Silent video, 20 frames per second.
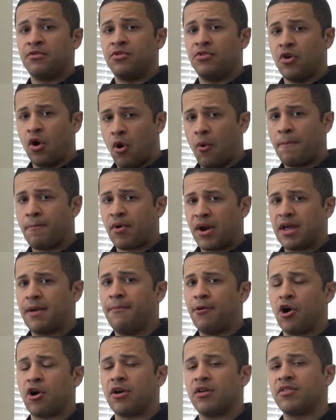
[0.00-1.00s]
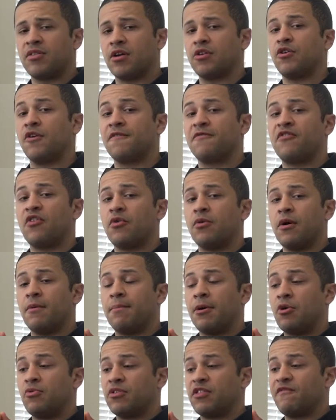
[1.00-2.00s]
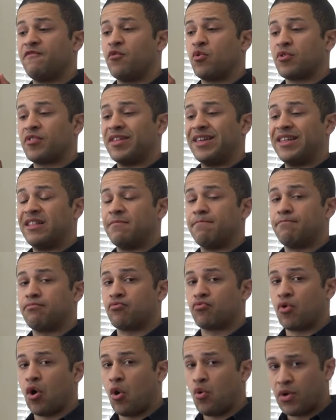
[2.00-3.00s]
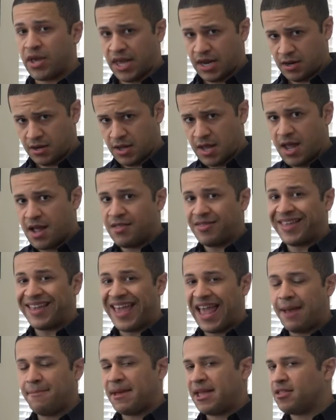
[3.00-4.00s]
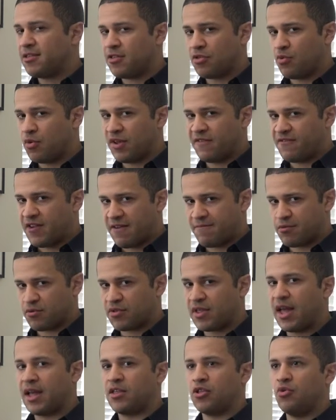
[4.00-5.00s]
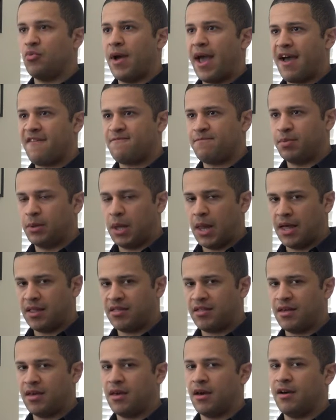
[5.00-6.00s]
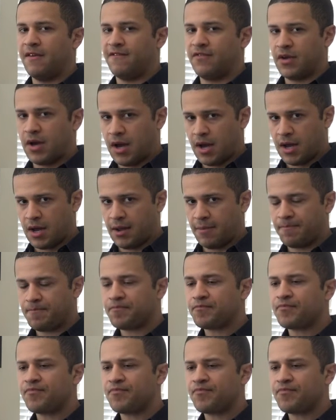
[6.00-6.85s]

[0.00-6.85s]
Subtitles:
Don't break apart until your opponent's force is broken. The game ends at 25%. You have plenty of time.